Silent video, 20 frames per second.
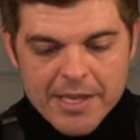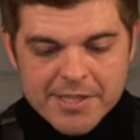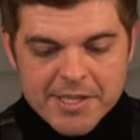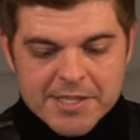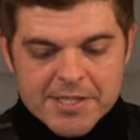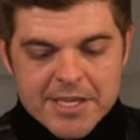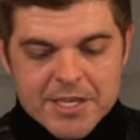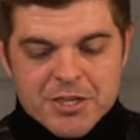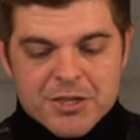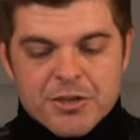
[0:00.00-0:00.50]
as I
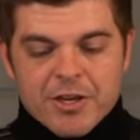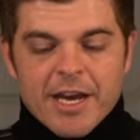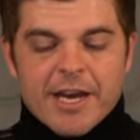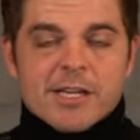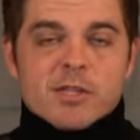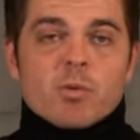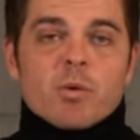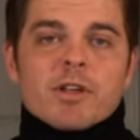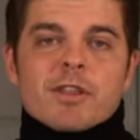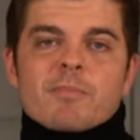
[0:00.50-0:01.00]
said to you
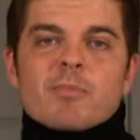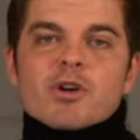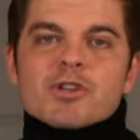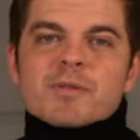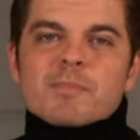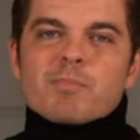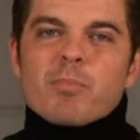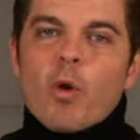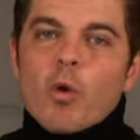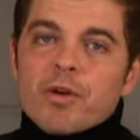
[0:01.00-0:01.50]
guys, one of the
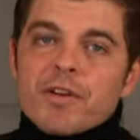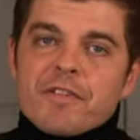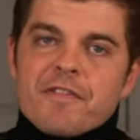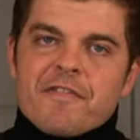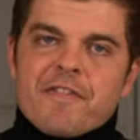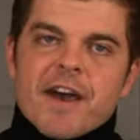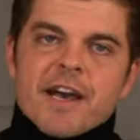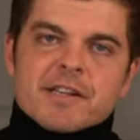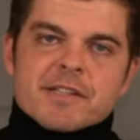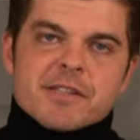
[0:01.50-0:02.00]
most important
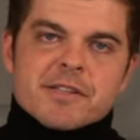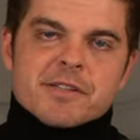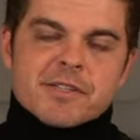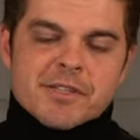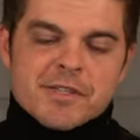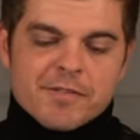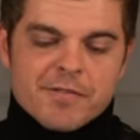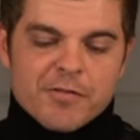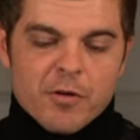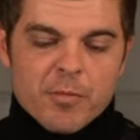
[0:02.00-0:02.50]

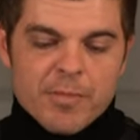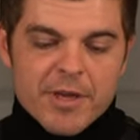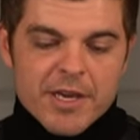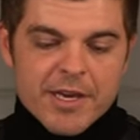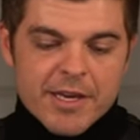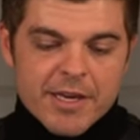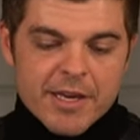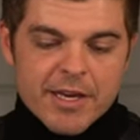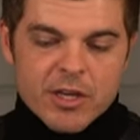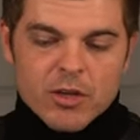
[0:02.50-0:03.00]
factors for
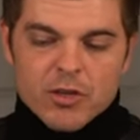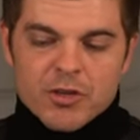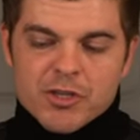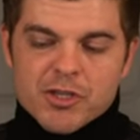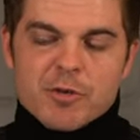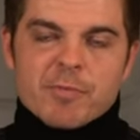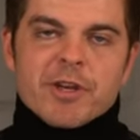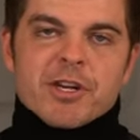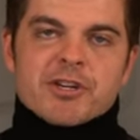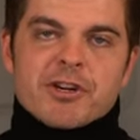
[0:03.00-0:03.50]
me
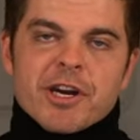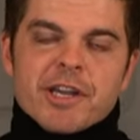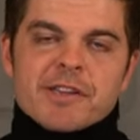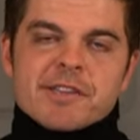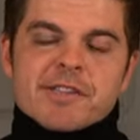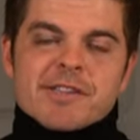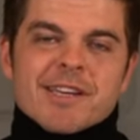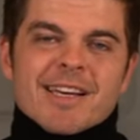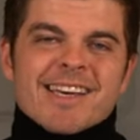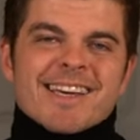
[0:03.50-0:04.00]
consuming
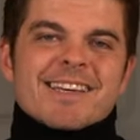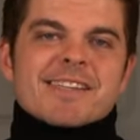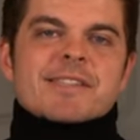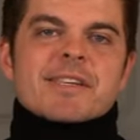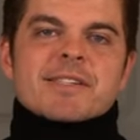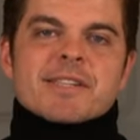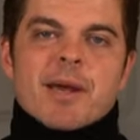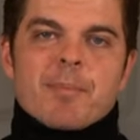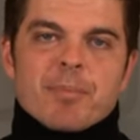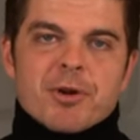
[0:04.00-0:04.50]
drinks is the
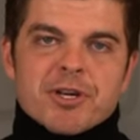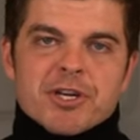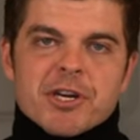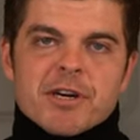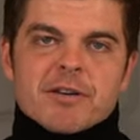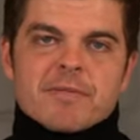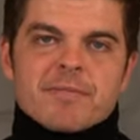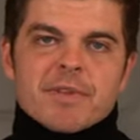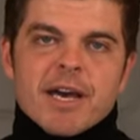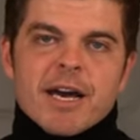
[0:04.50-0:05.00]

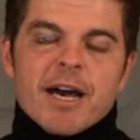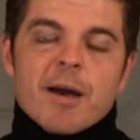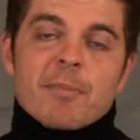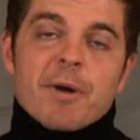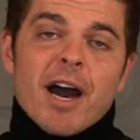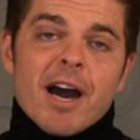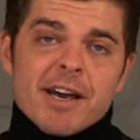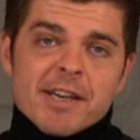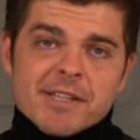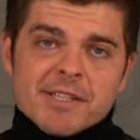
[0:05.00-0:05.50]
temperature, um,
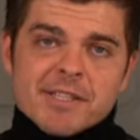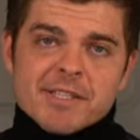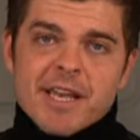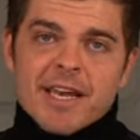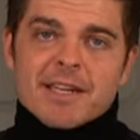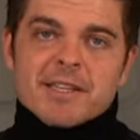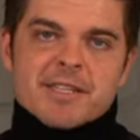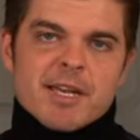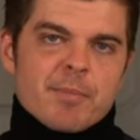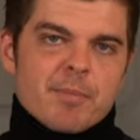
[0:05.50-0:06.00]
ice
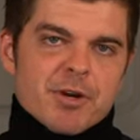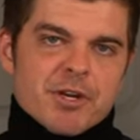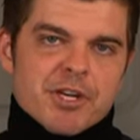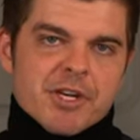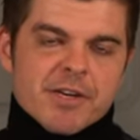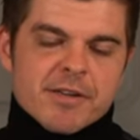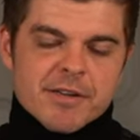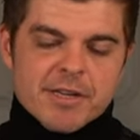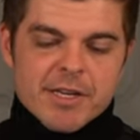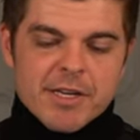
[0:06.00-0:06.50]
and
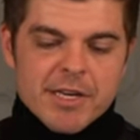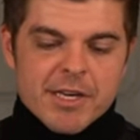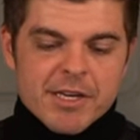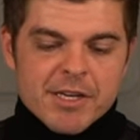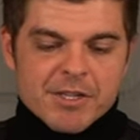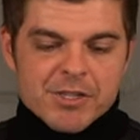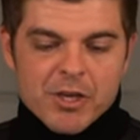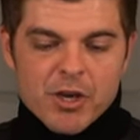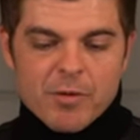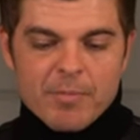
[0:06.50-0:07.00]
temperature.
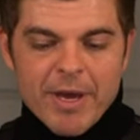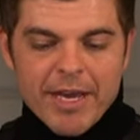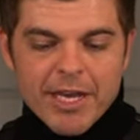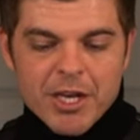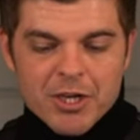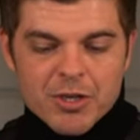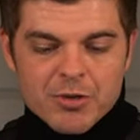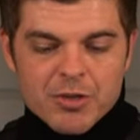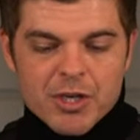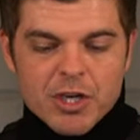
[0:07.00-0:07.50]
So
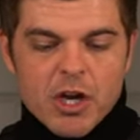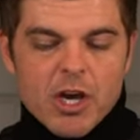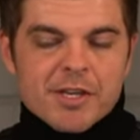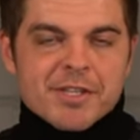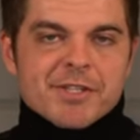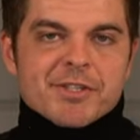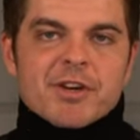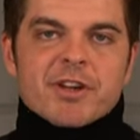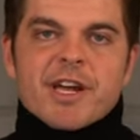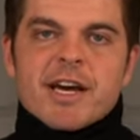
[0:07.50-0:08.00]
making sure your
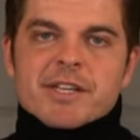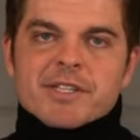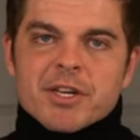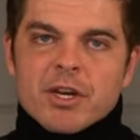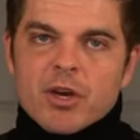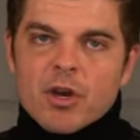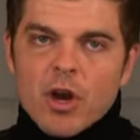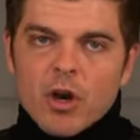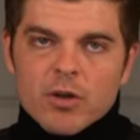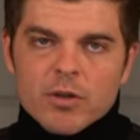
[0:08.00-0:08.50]
glasses are nice
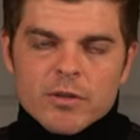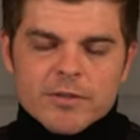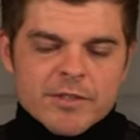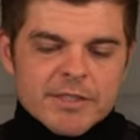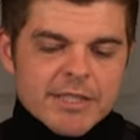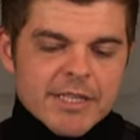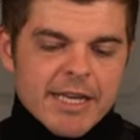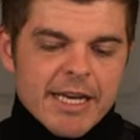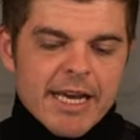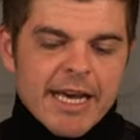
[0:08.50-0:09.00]
and
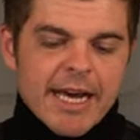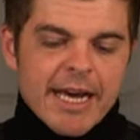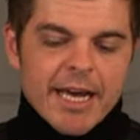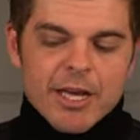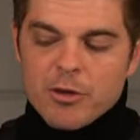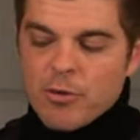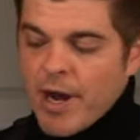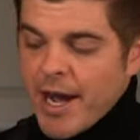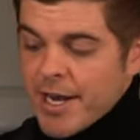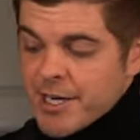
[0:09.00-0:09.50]
cold, uh,
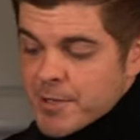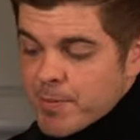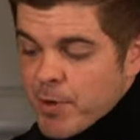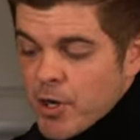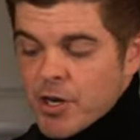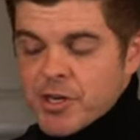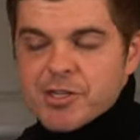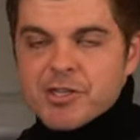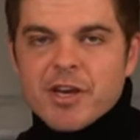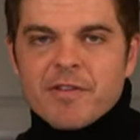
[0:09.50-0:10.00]
your ice
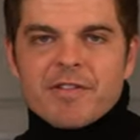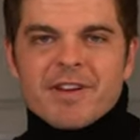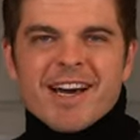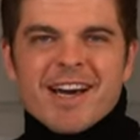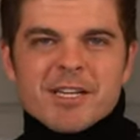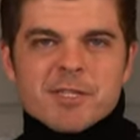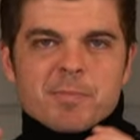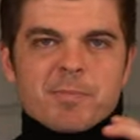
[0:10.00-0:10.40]
blocks, you have nice